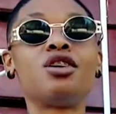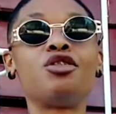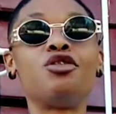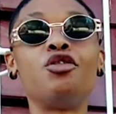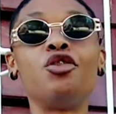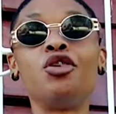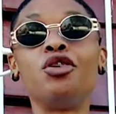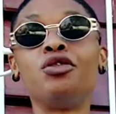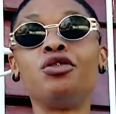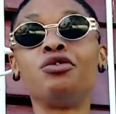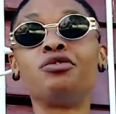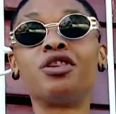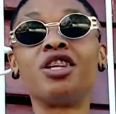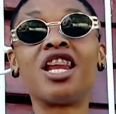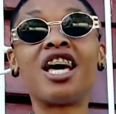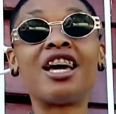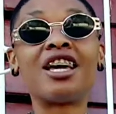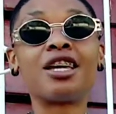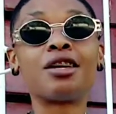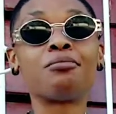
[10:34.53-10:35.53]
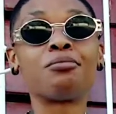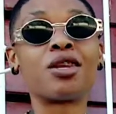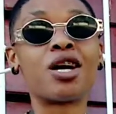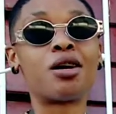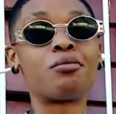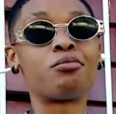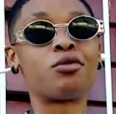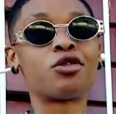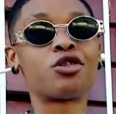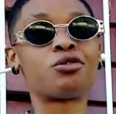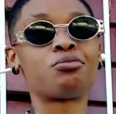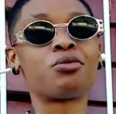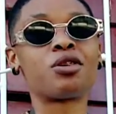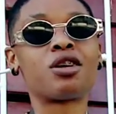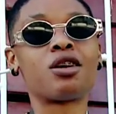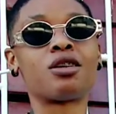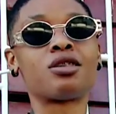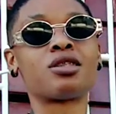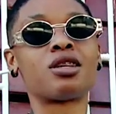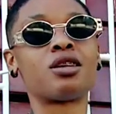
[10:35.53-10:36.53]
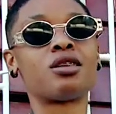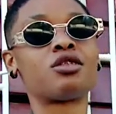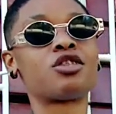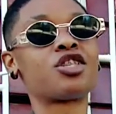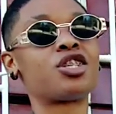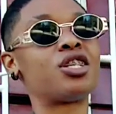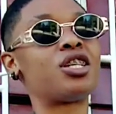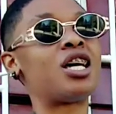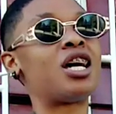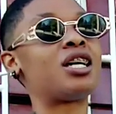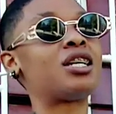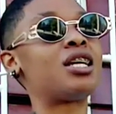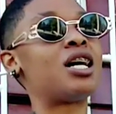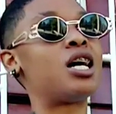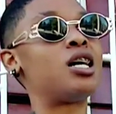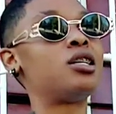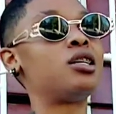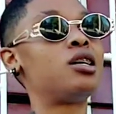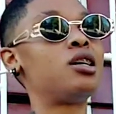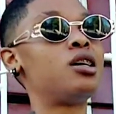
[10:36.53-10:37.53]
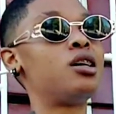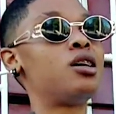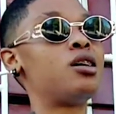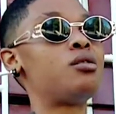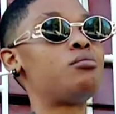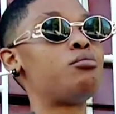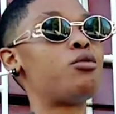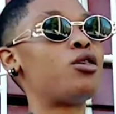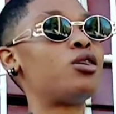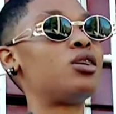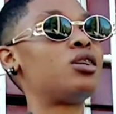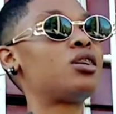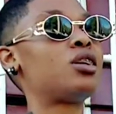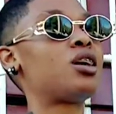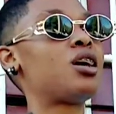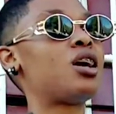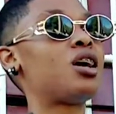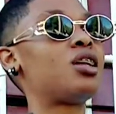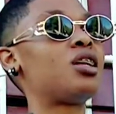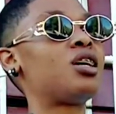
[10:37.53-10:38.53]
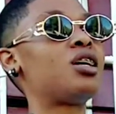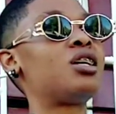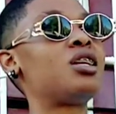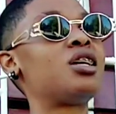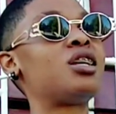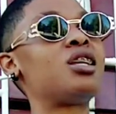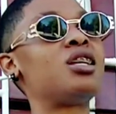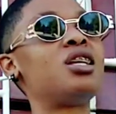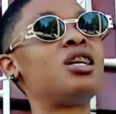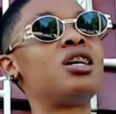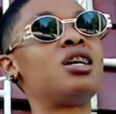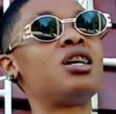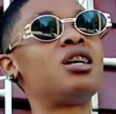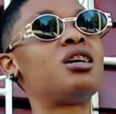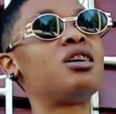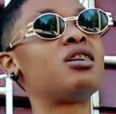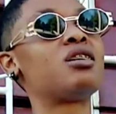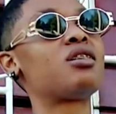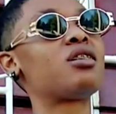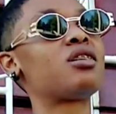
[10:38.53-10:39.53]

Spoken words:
don't even like him that much because of shit like that. But at the end of the day,